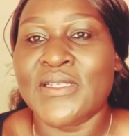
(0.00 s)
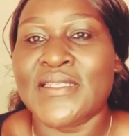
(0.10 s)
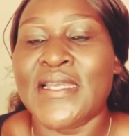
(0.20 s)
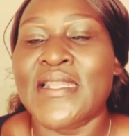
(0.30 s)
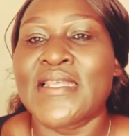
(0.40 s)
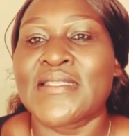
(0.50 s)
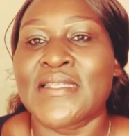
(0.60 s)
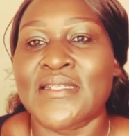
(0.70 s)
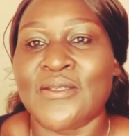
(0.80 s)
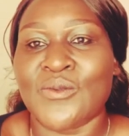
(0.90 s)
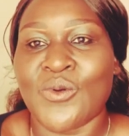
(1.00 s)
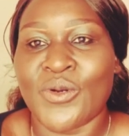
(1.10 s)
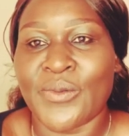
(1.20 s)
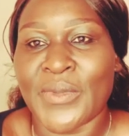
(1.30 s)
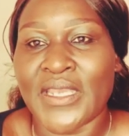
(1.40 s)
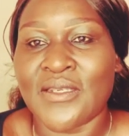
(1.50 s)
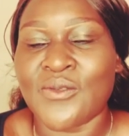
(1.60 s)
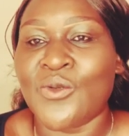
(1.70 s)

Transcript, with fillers: stay the status quo remains so